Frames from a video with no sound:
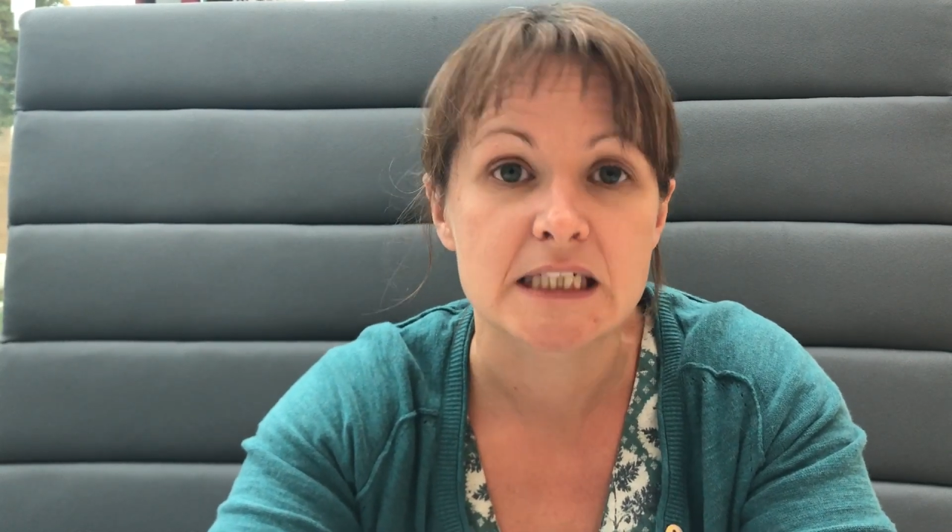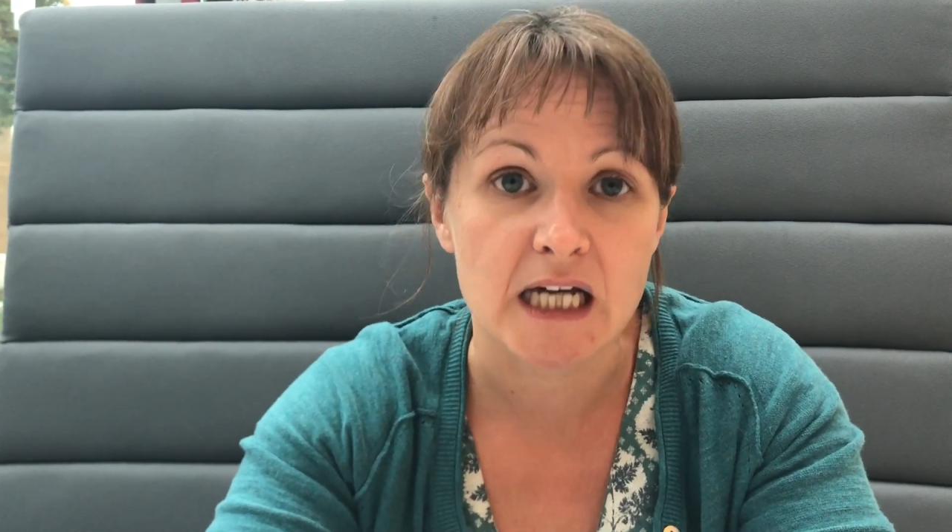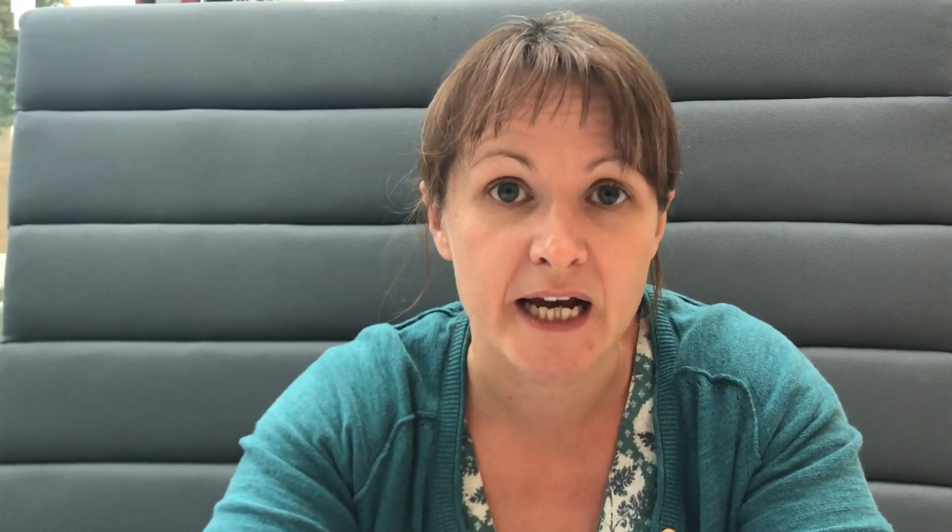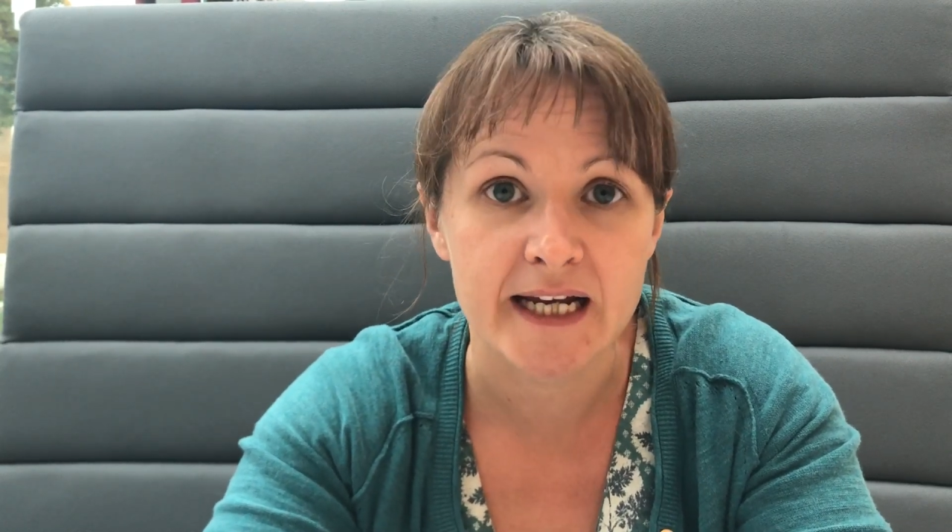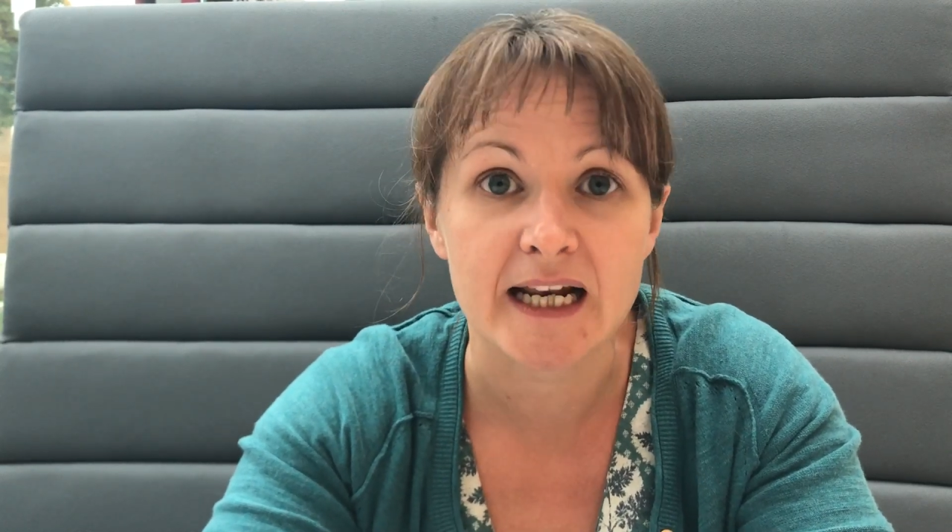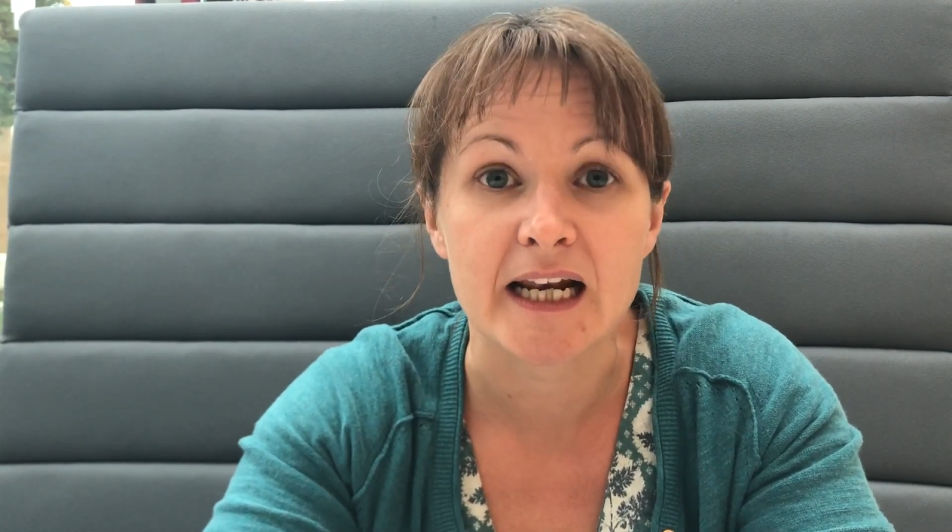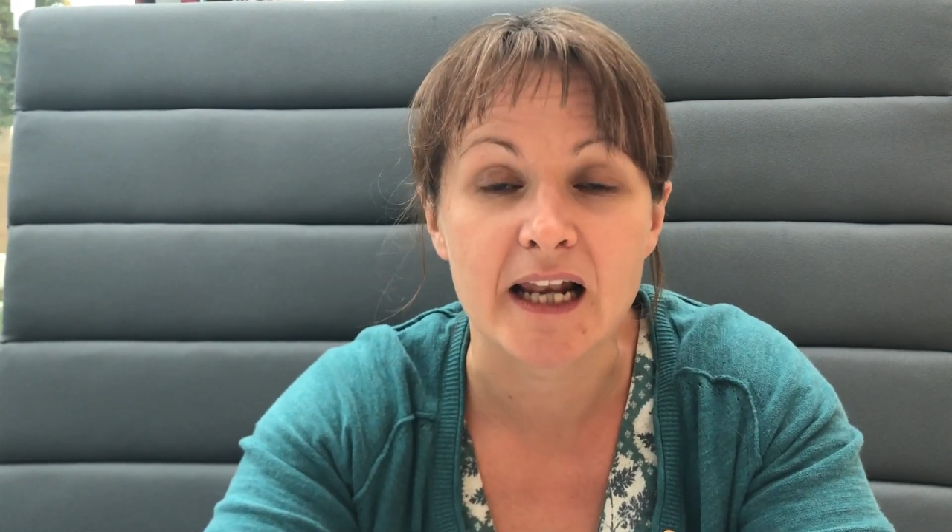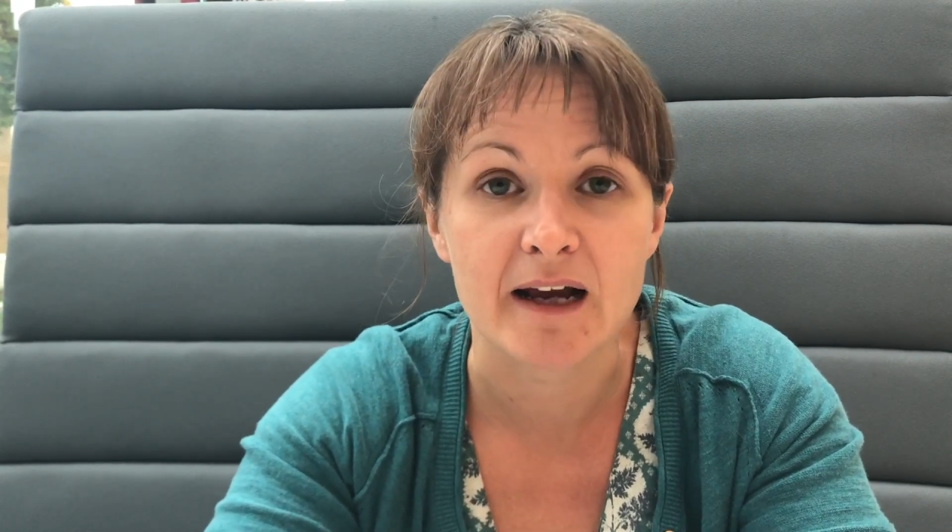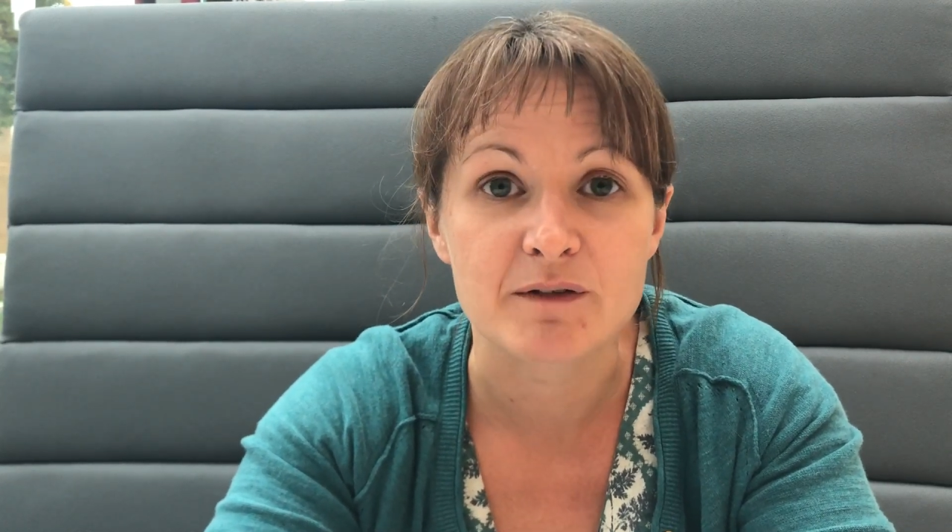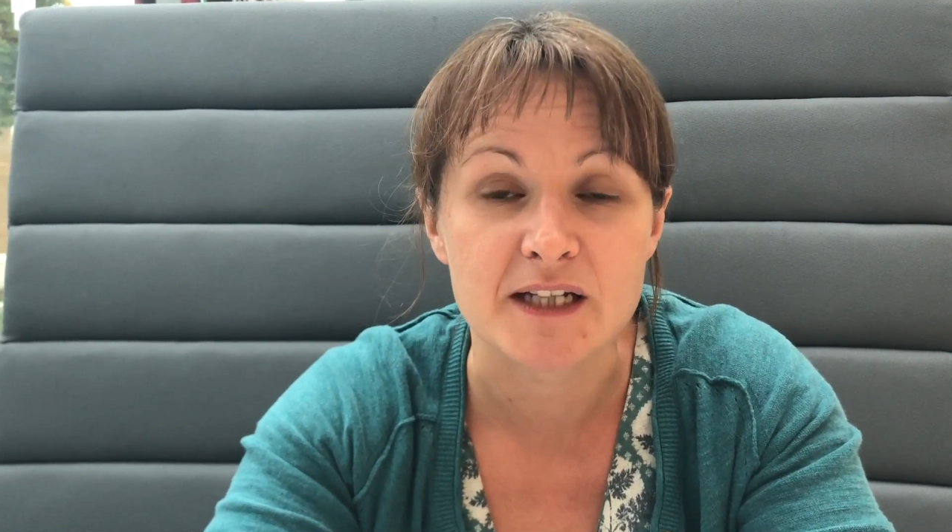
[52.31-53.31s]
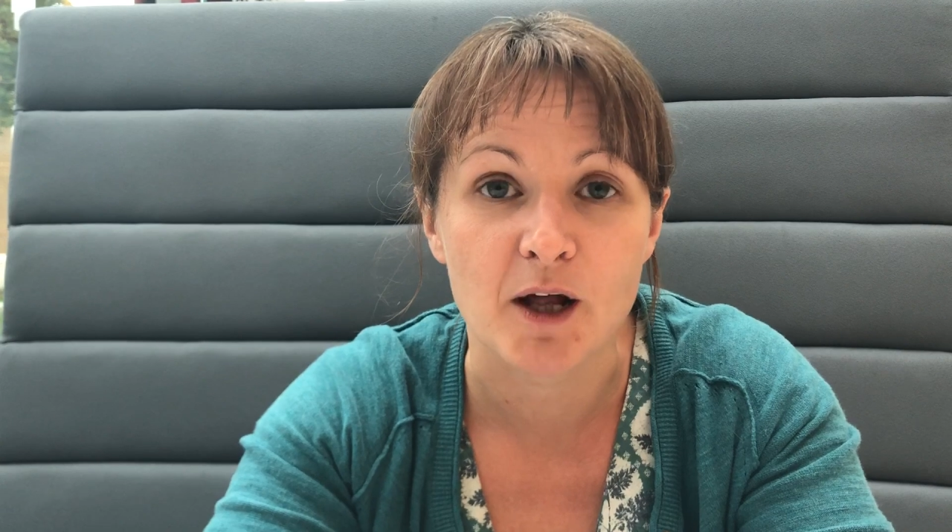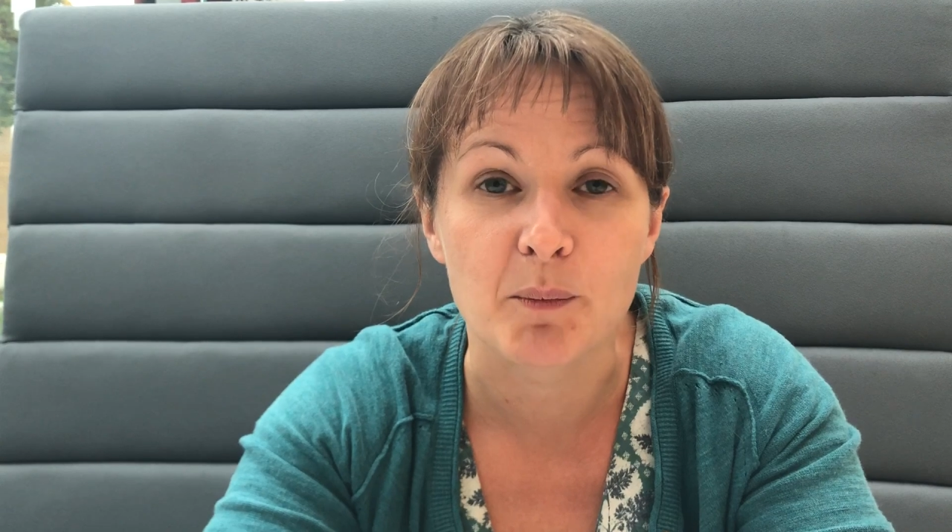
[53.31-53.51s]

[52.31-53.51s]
diet and lifestyle